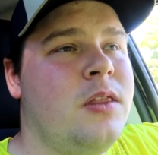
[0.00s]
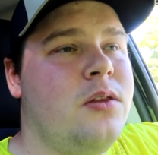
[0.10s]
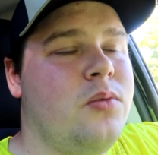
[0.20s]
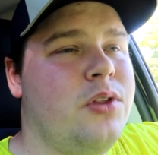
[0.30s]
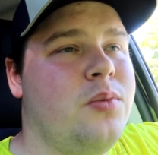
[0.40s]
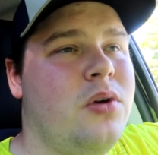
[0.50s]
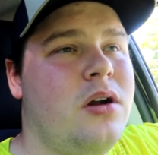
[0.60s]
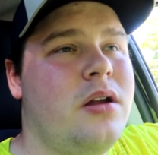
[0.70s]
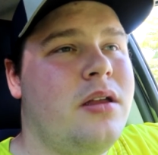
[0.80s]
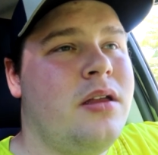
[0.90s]
with
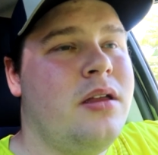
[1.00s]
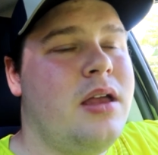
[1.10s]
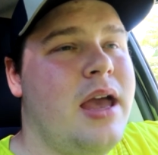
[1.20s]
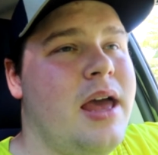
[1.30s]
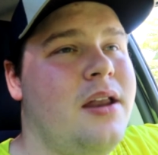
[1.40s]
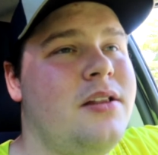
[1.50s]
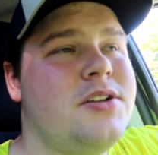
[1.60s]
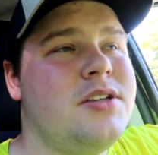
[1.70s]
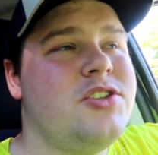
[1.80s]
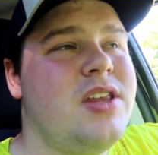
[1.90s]
work, and other
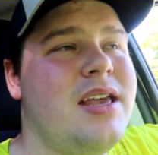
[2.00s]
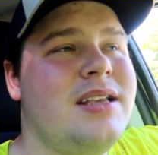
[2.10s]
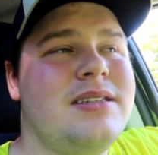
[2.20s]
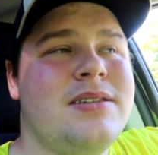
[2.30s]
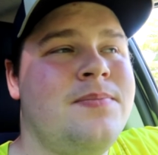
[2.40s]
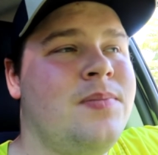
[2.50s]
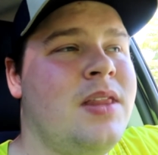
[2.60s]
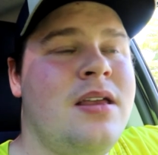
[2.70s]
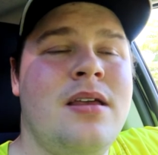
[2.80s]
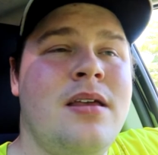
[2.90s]
such things.
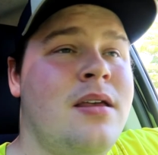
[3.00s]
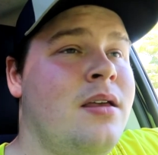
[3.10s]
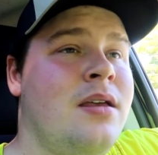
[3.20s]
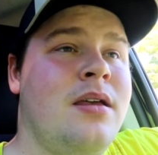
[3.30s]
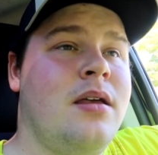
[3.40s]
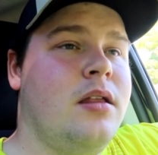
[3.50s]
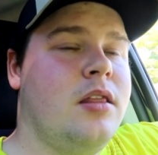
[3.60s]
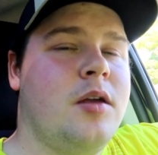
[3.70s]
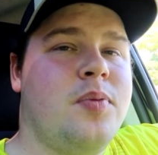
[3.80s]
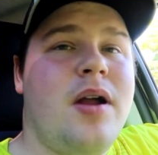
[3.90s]

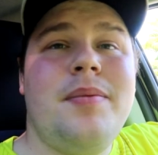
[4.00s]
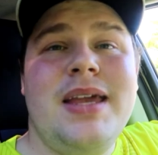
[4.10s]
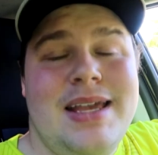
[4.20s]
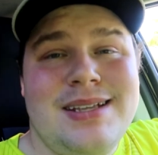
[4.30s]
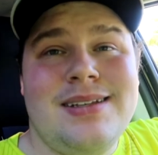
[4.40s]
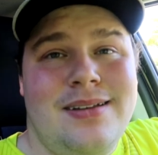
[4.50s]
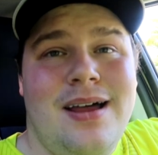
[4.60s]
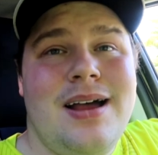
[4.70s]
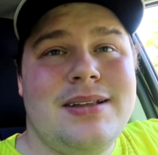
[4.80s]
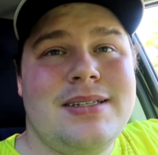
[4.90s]
There probably is a
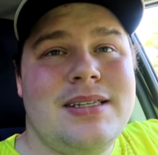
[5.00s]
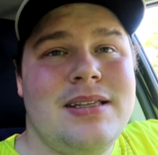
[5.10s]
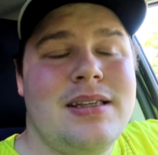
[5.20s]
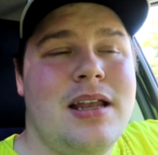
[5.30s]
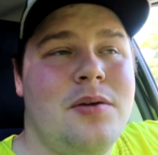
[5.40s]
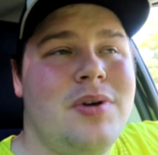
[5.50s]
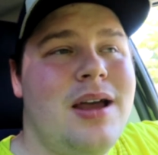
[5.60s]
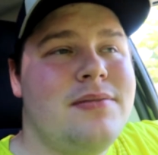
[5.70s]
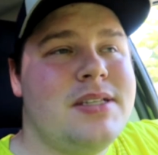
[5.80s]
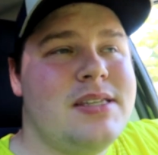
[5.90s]
lot that I would
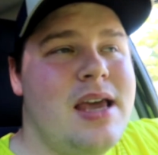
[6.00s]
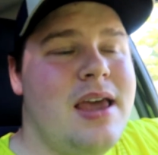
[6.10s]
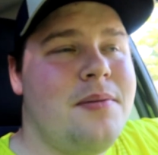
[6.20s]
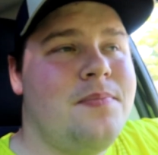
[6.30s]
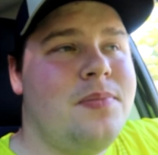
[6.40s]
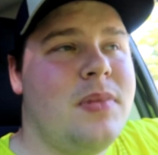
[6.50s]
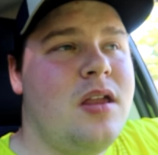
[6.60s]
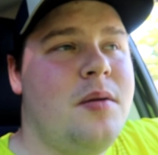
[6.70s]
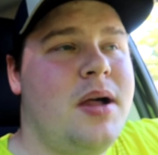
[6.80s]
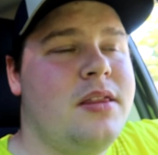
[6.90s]
have to say
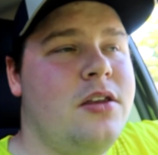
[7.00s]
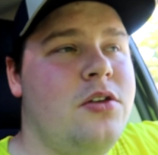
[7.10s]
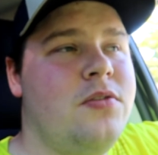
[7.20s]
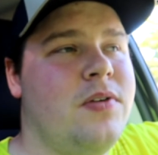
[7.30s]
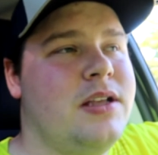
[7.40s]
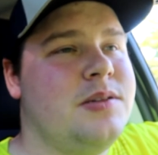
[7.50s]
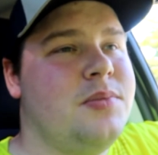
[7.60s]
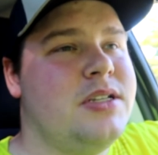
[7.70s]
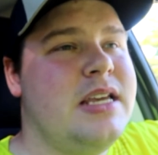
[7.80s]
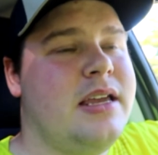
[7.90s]
about the new friends in
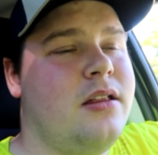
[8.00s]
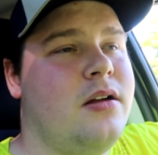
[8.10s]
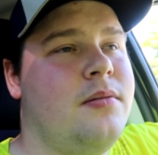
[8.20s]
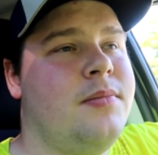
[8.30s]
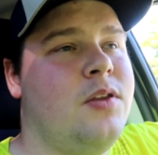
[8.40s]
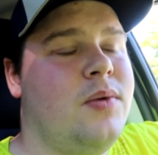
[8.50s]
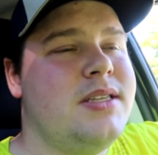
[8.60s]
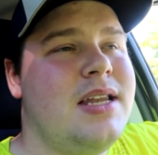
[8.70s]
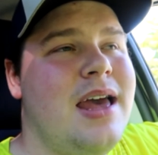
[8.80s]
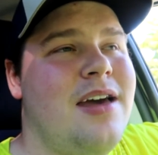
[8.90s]
particular, the ones
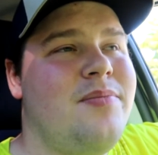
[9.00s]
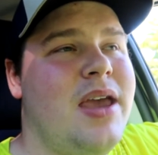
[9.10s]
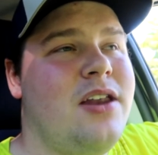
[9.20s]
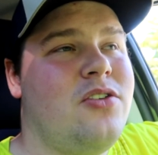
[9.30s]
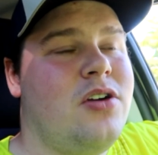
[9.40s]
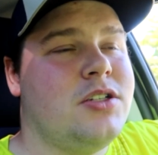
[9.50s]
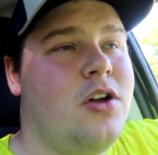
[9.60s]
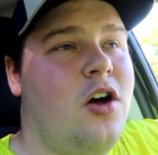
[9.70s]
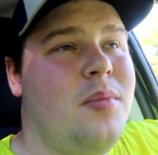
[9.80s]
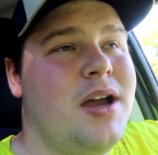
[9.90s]
that I have made across
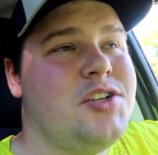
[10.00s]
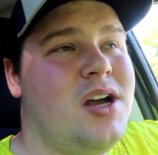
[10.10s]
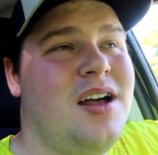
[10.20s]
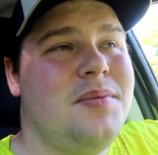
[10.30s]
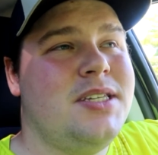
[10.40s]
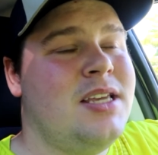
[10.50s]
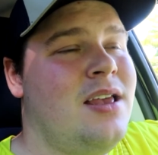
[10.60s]
all my jobs